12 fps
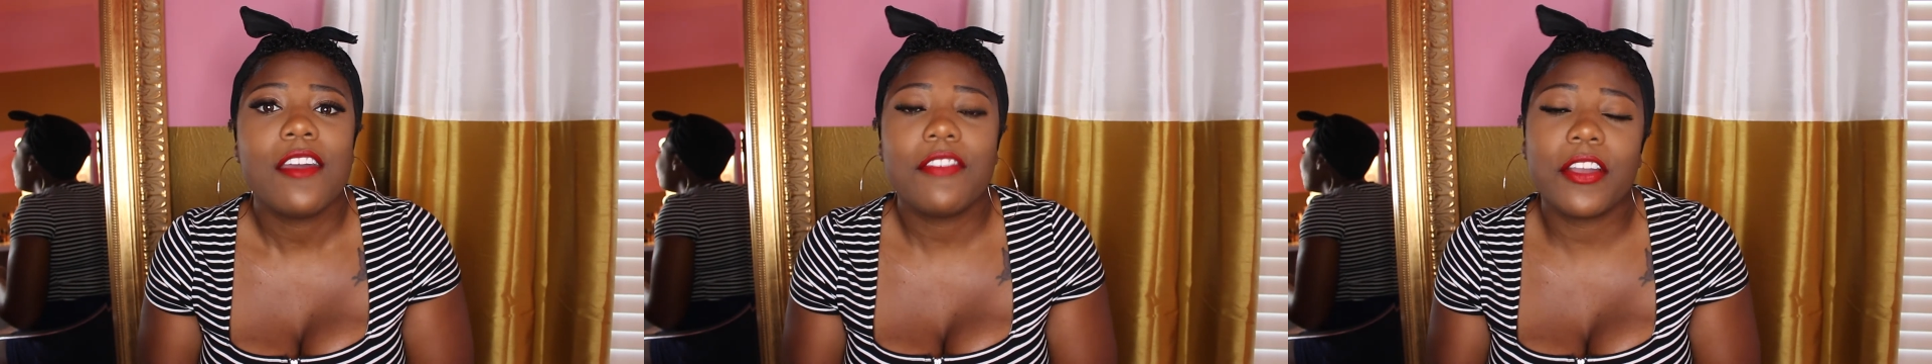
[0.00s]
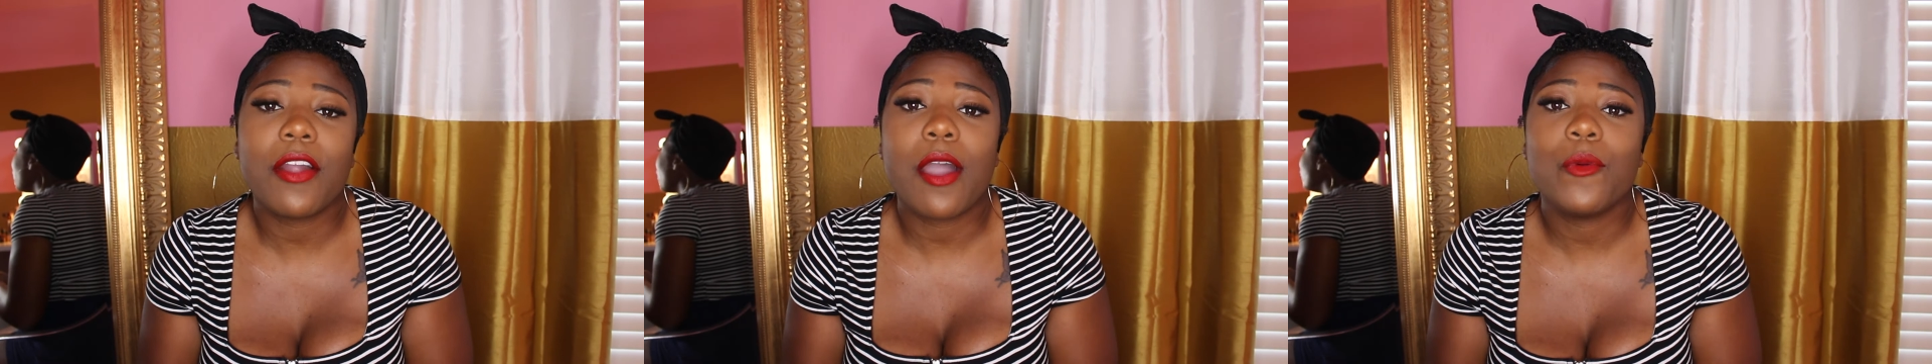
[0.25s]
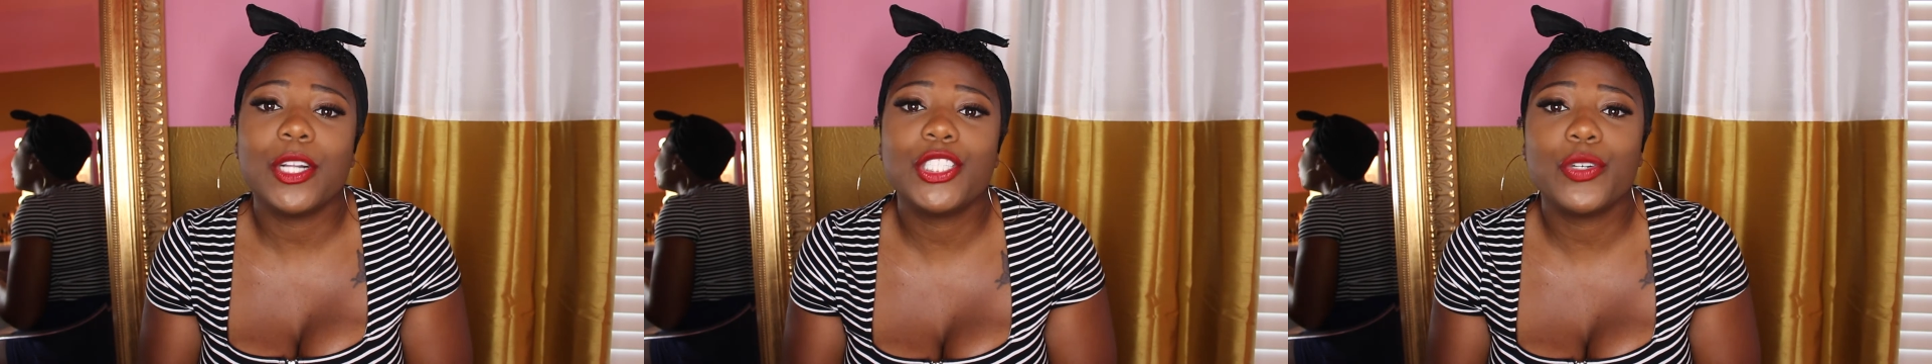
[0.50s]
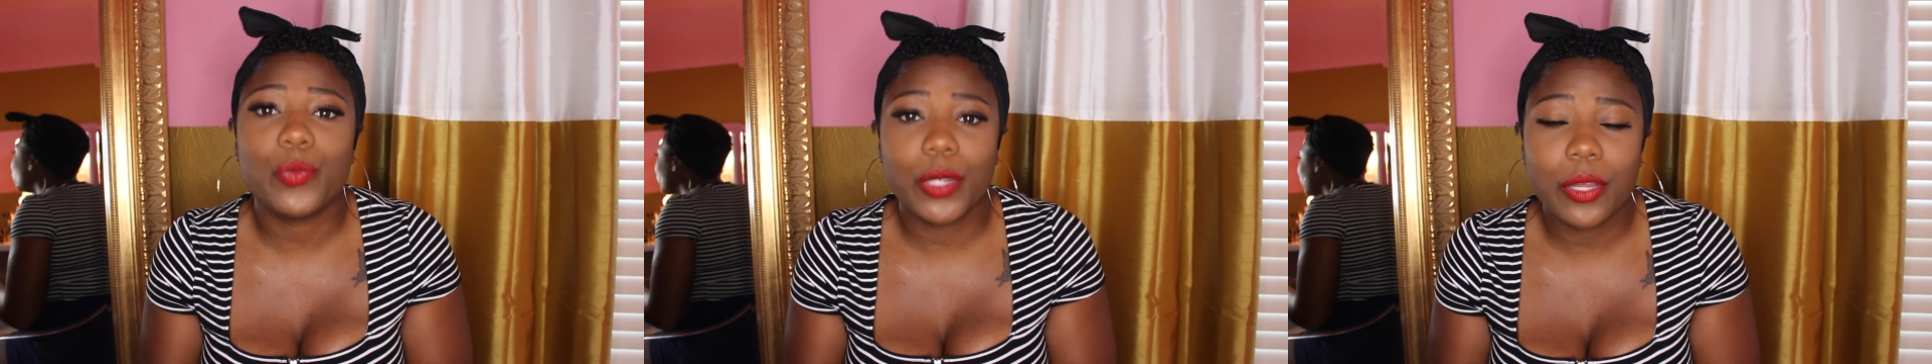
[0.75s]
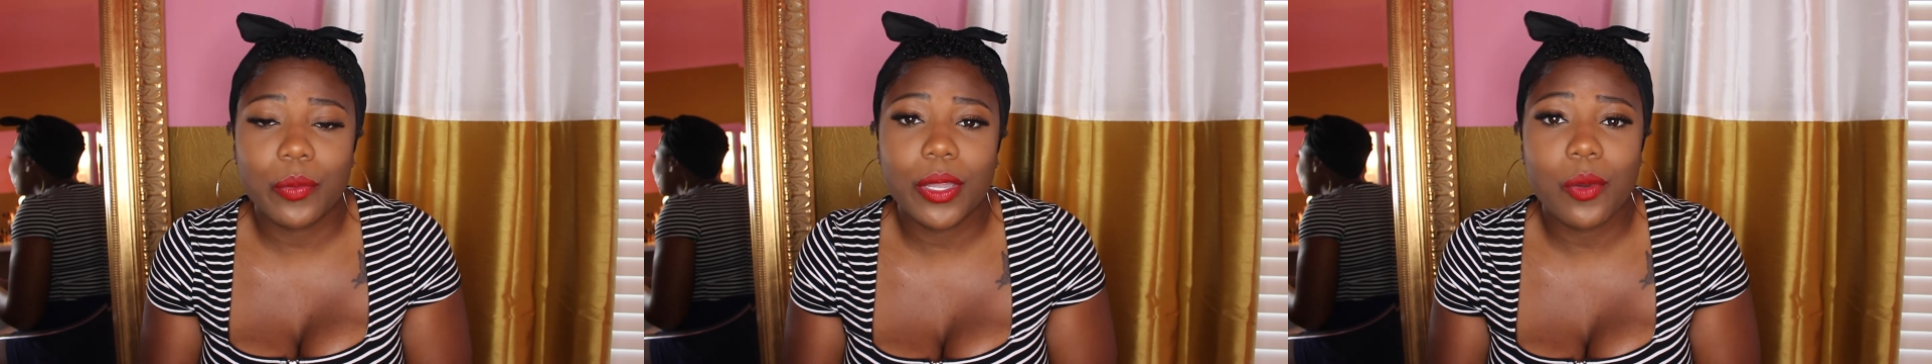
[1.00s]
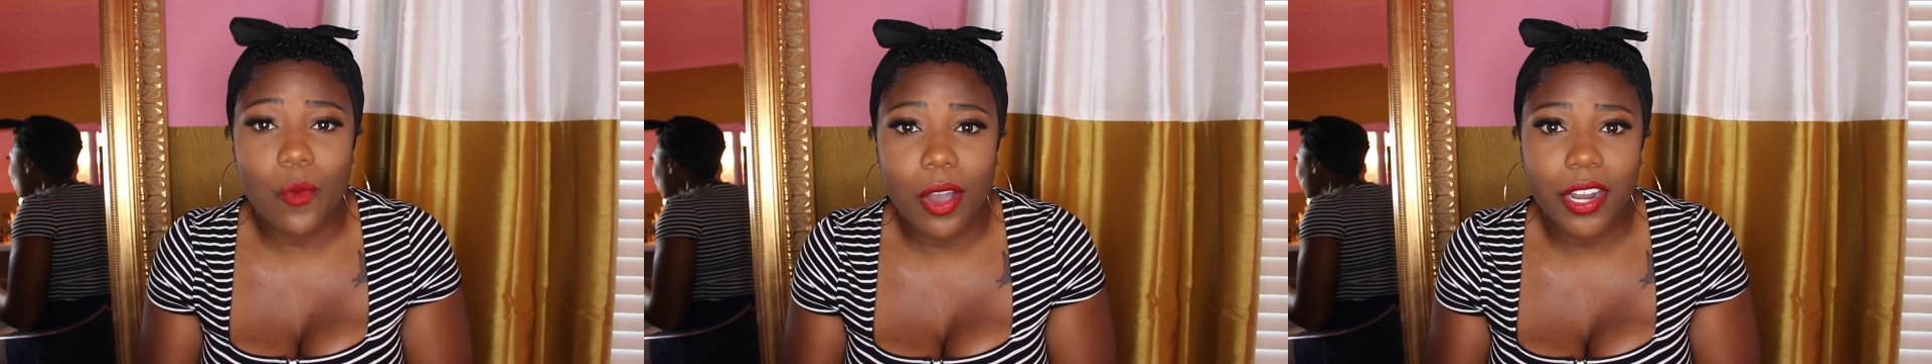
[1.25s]
figure out what you really,
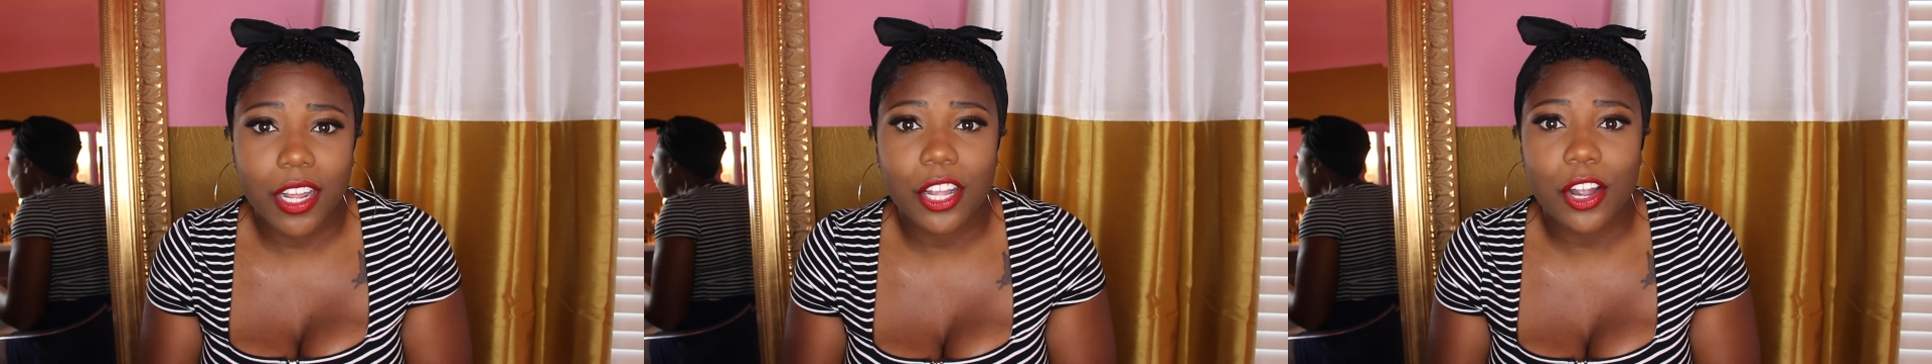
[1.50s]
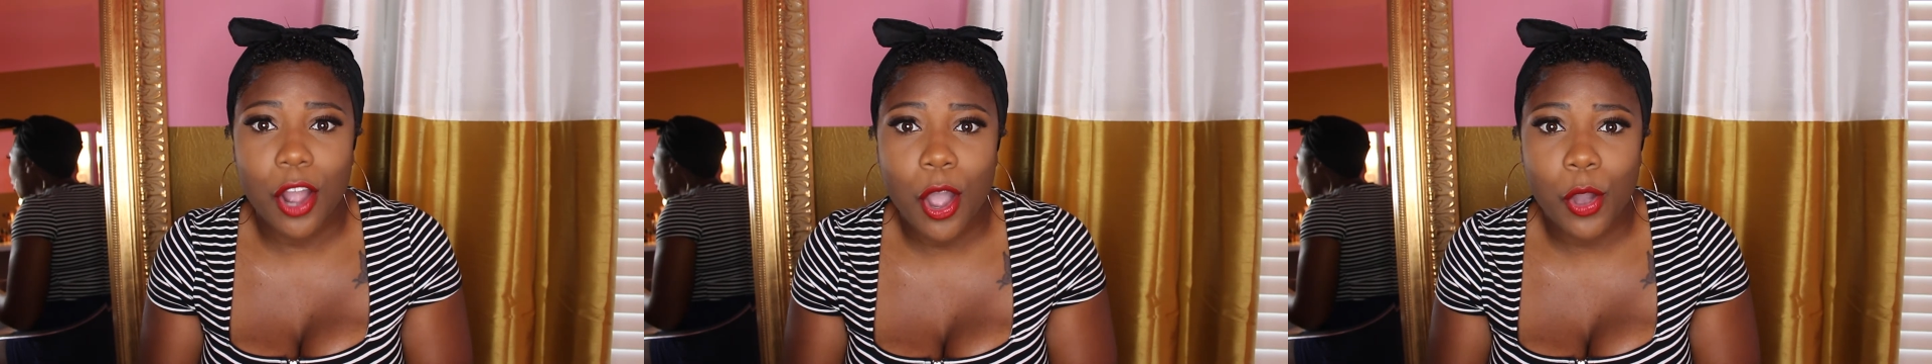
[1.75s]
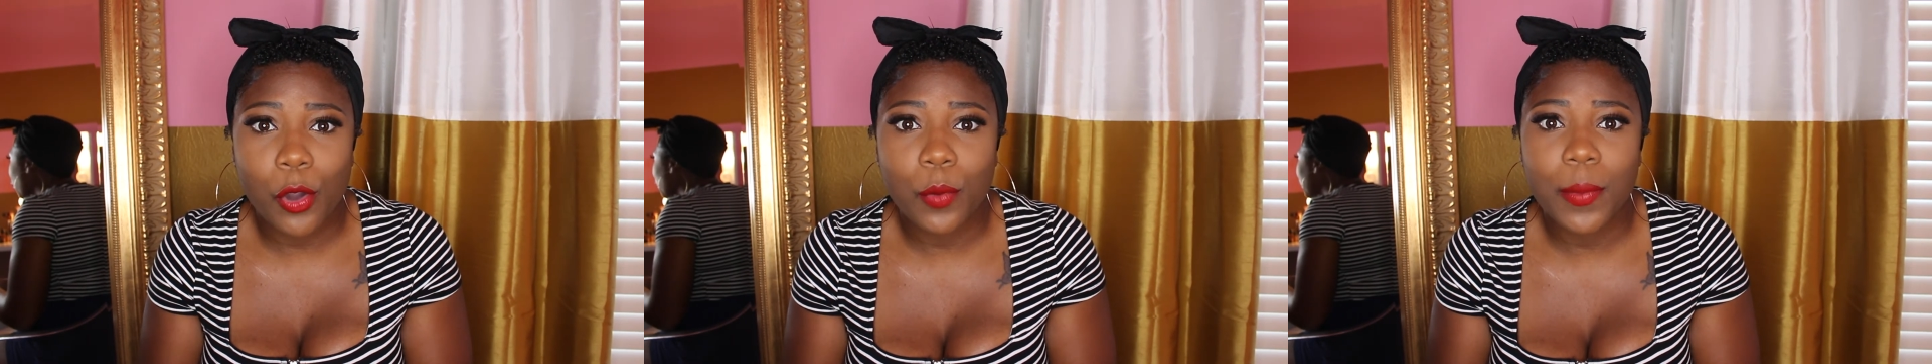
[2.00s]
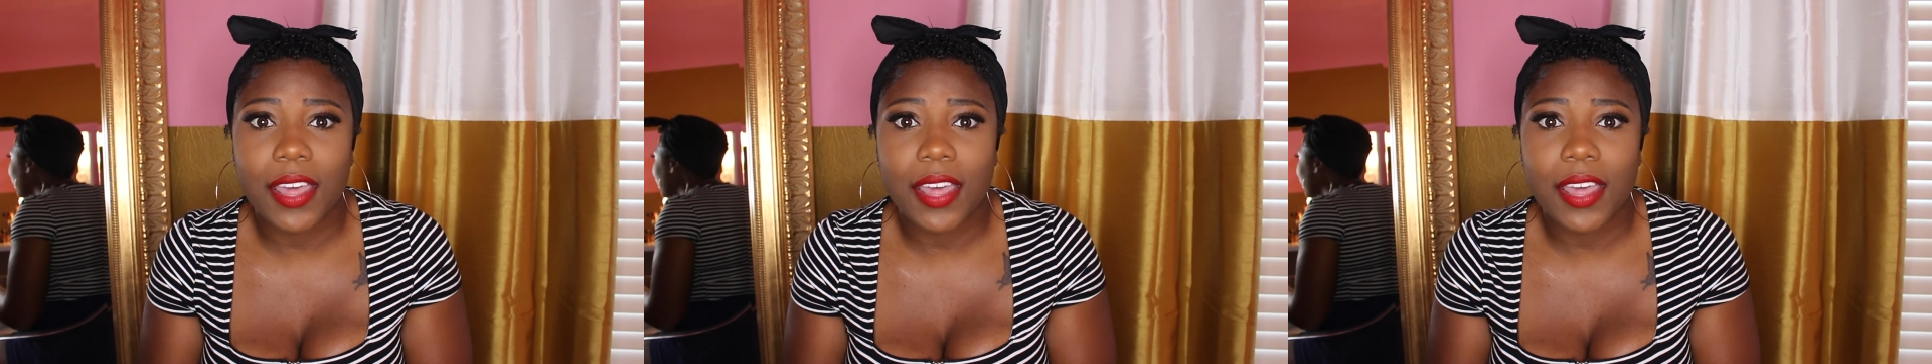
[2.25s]
really want in your home,